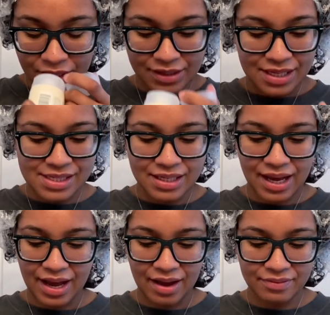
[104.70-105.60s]
doesn't
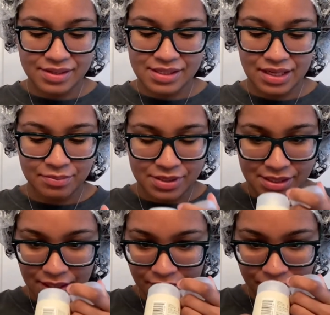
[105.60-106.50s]
have the same
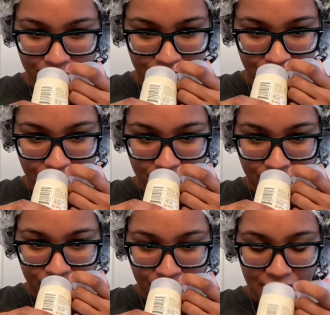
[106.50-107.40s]
scent.
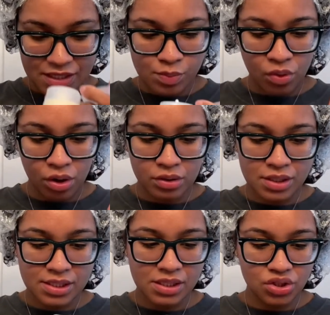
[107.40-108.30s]
It's more on the
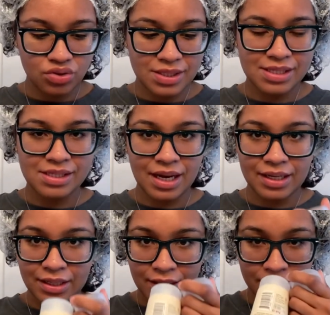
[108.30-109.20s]
citrusy
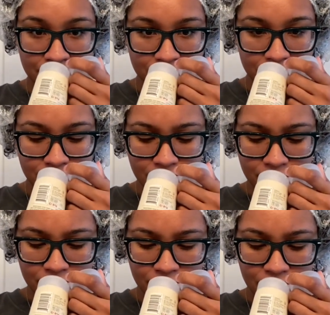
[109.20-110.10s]
side. It
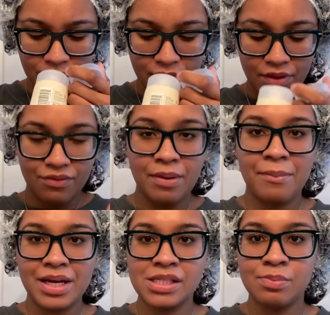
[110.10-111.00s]

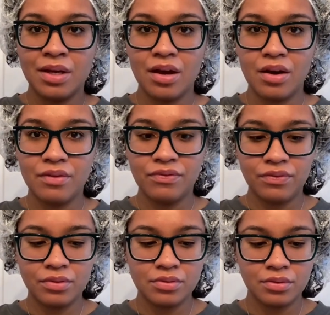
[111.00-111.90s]
reminds me of
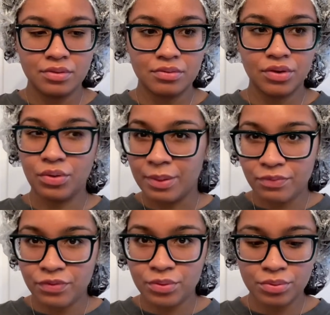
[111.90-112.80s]

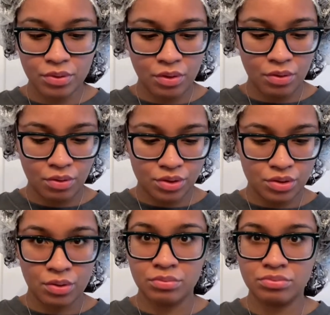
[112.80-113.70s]
grapefruit or you
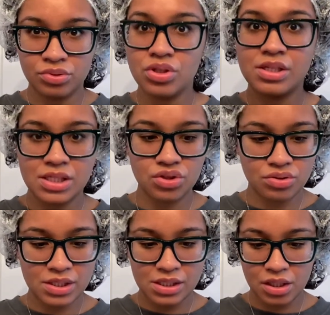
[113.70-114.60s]
know just
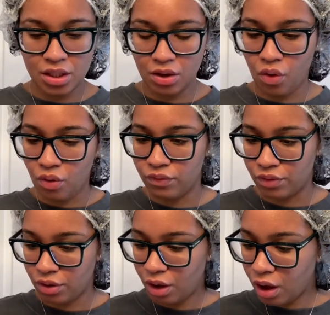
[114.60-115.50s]
citrusy
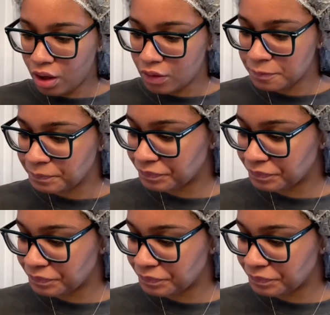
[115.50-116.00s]
overall